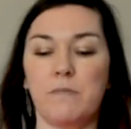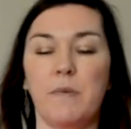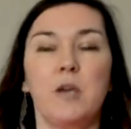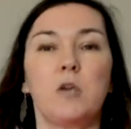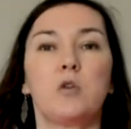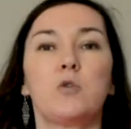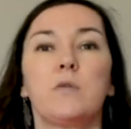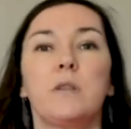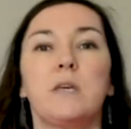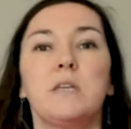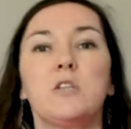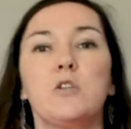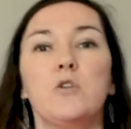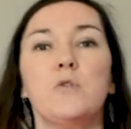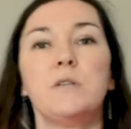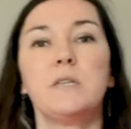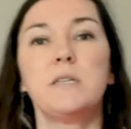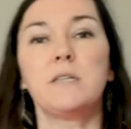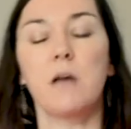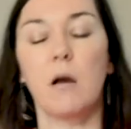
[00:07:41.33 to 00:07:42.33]
Make sure there's
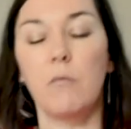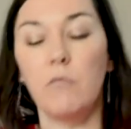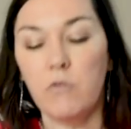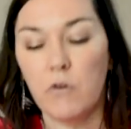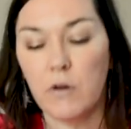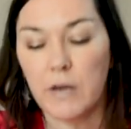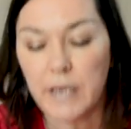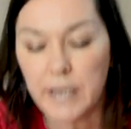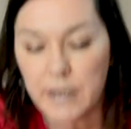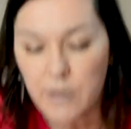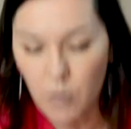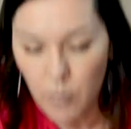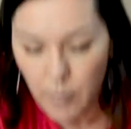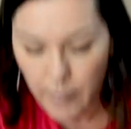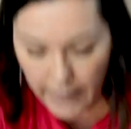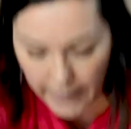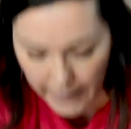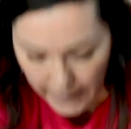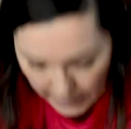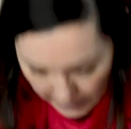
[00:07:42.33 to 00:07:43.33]
no discomfort in your
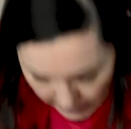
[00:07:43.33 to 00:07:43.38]
back.